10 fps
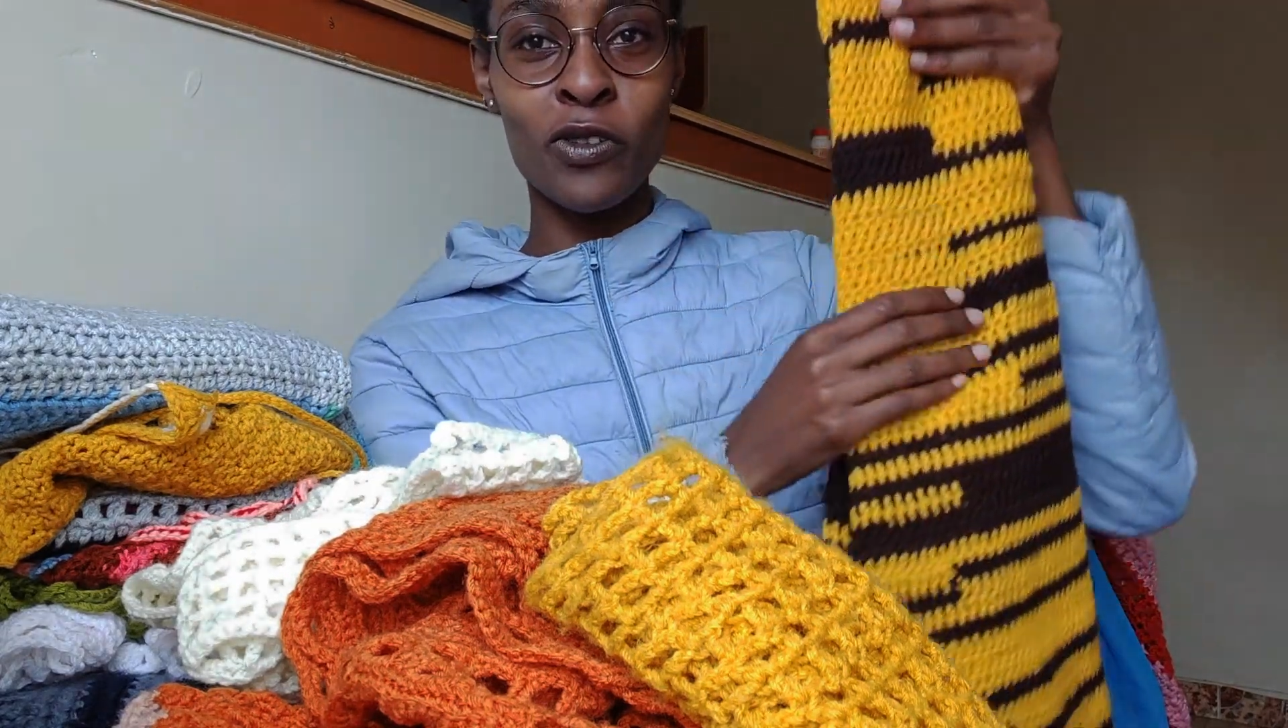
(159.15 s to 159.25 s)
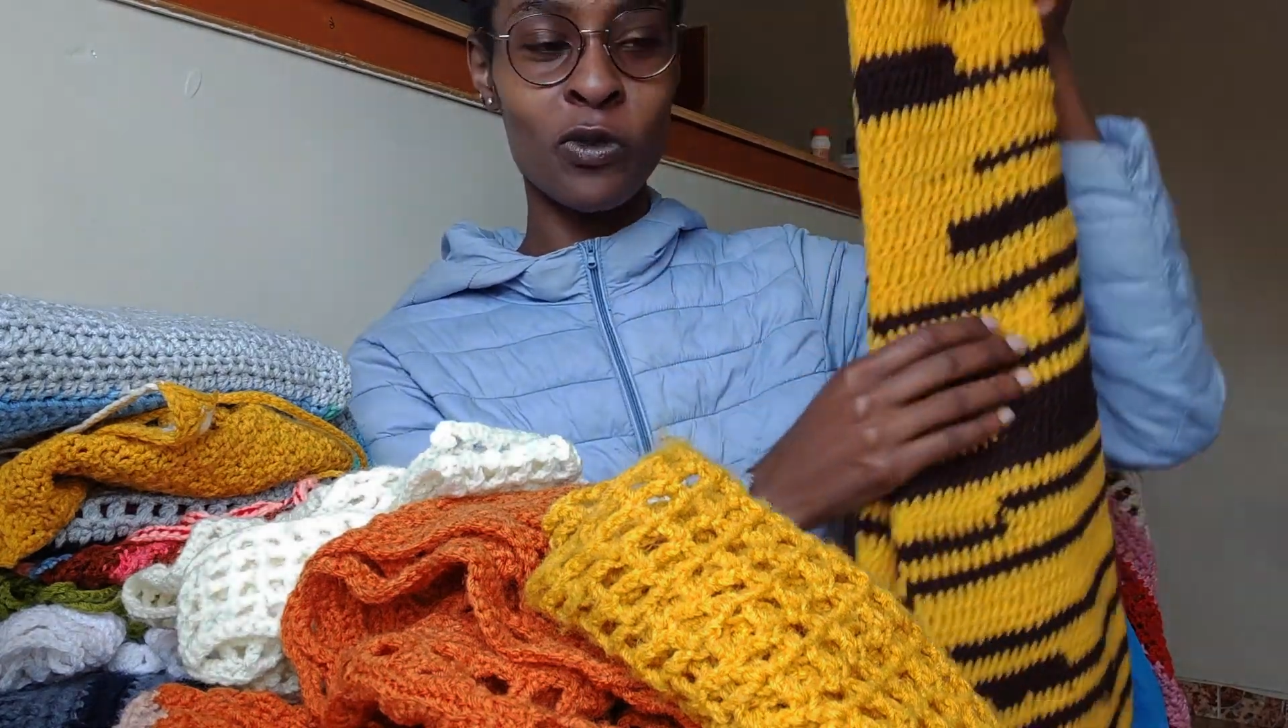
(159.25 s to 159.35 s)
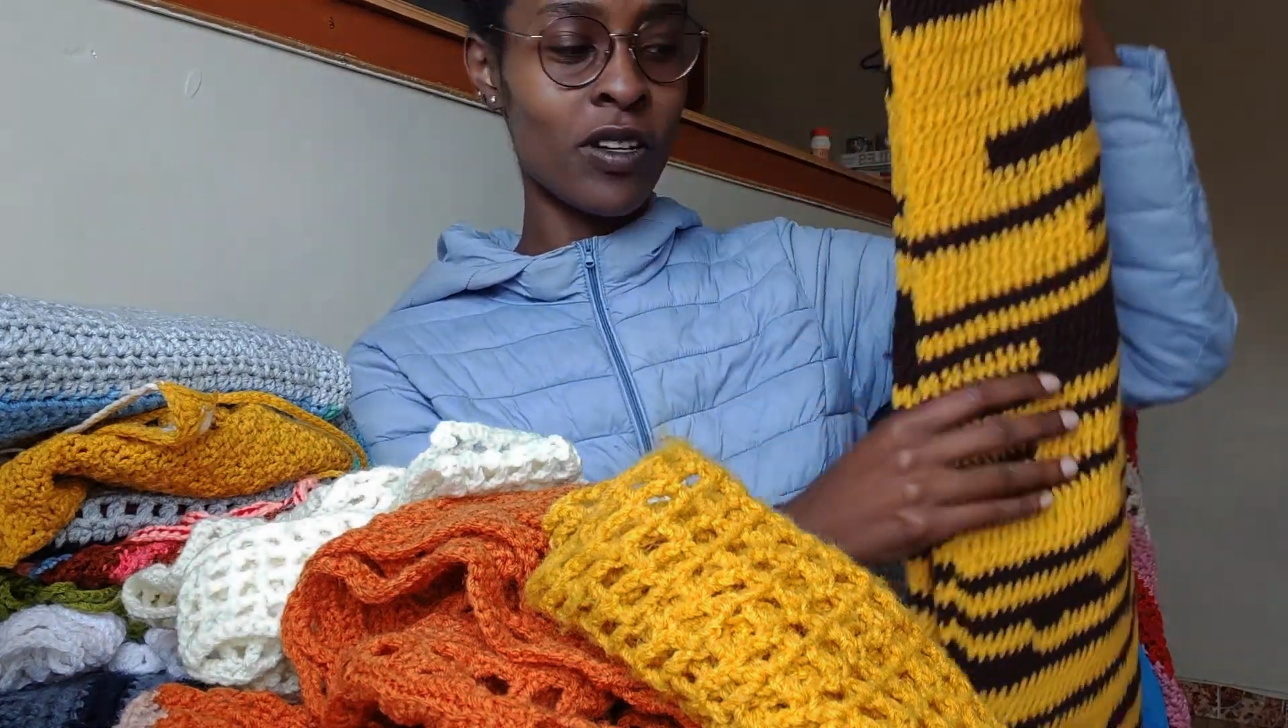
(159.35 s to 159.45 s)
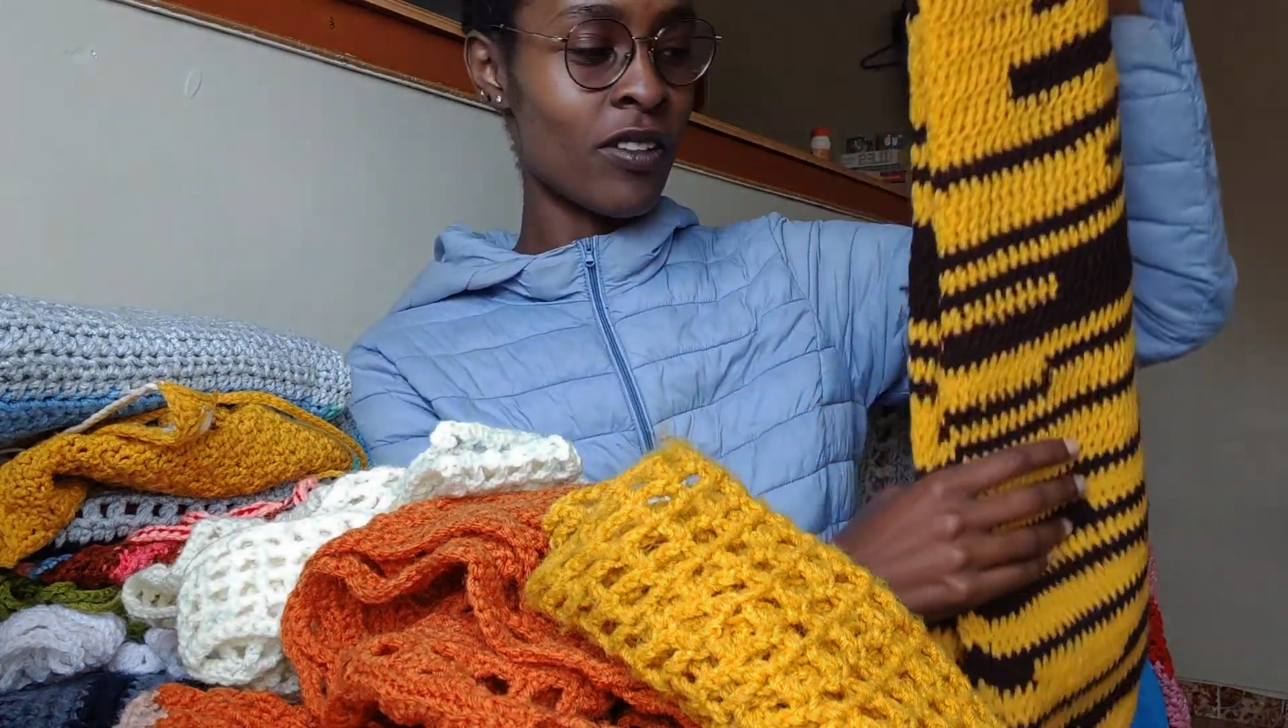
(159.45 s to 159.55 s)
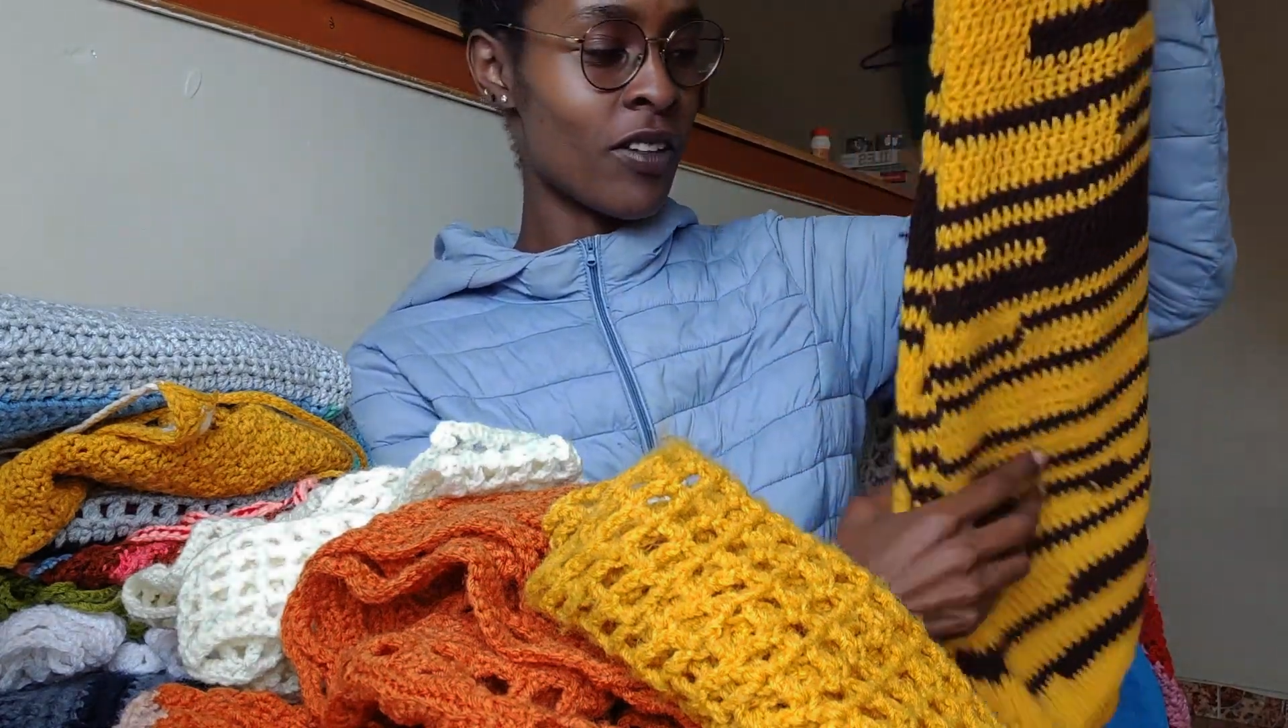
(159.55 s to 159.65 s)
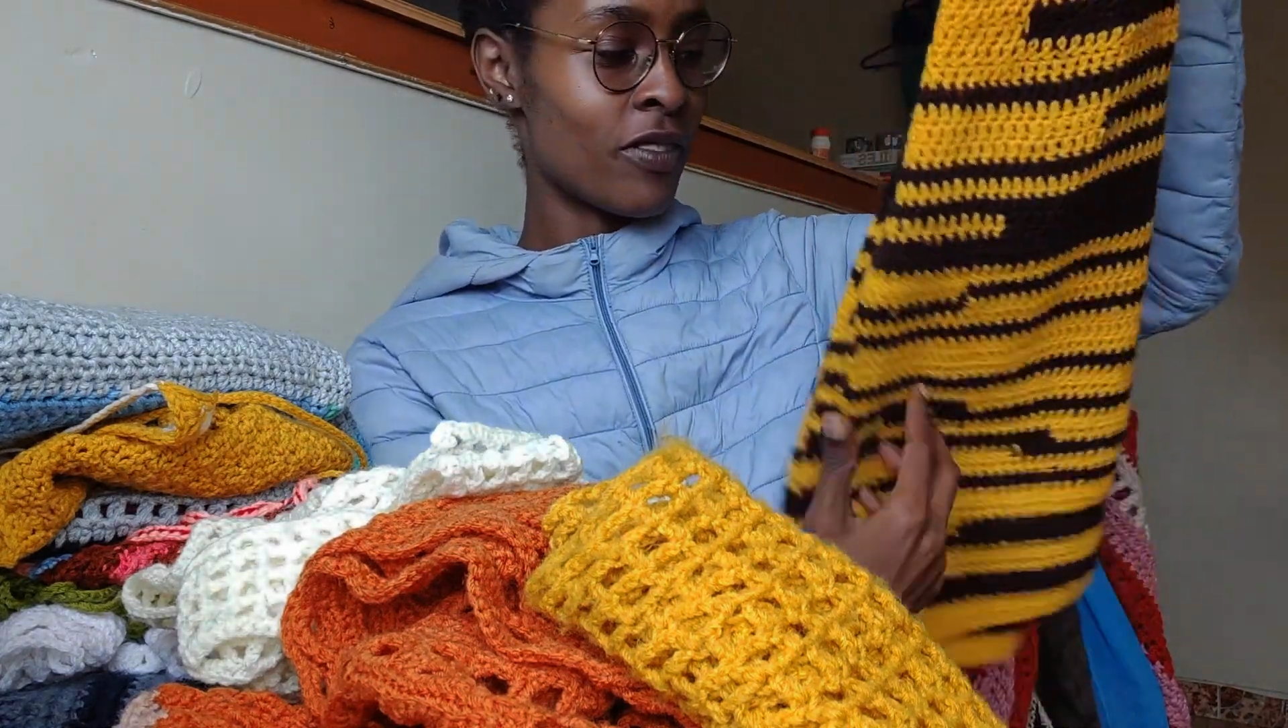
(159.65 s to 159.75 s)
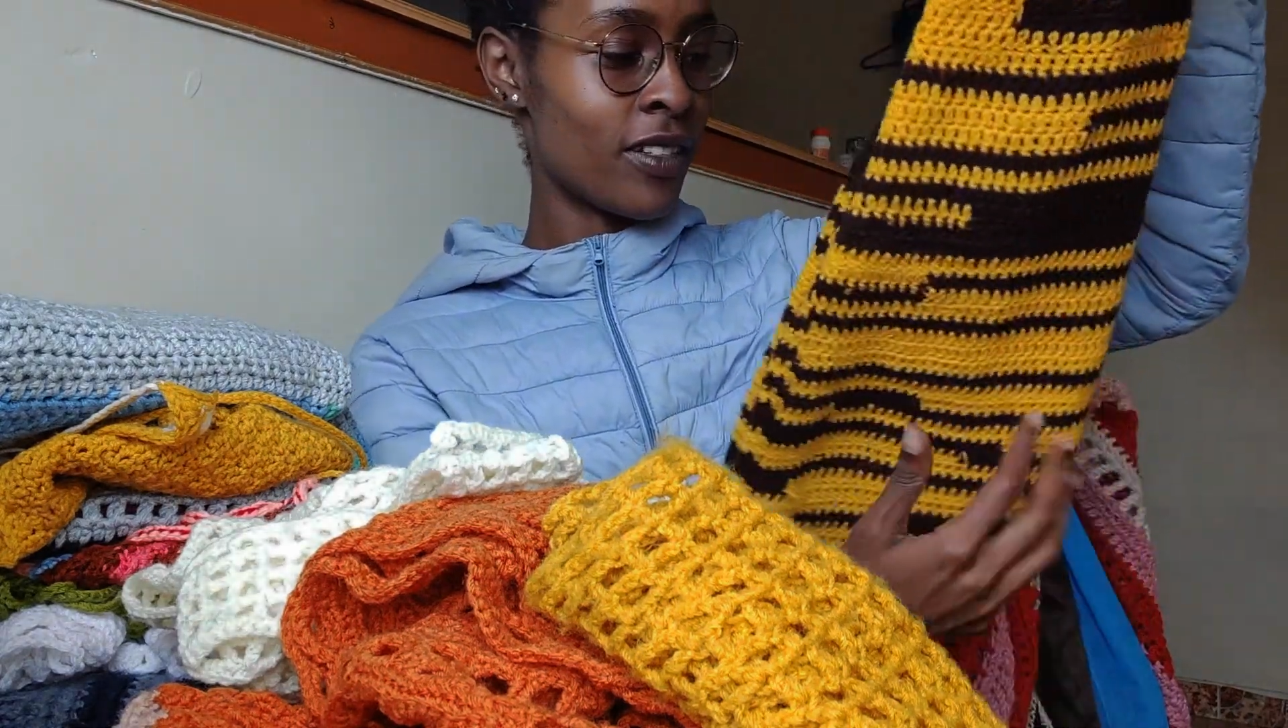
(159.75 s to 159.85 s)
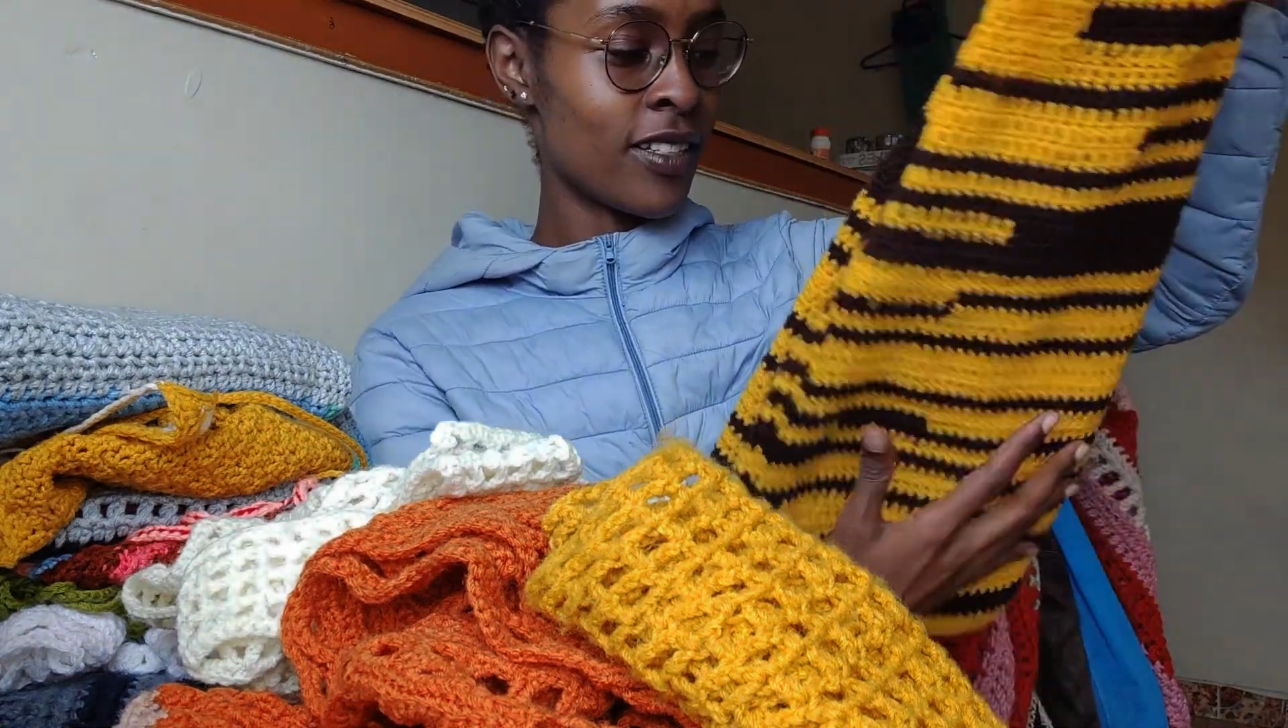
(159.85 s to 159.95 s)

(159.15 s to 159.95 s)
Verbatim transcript: to unravel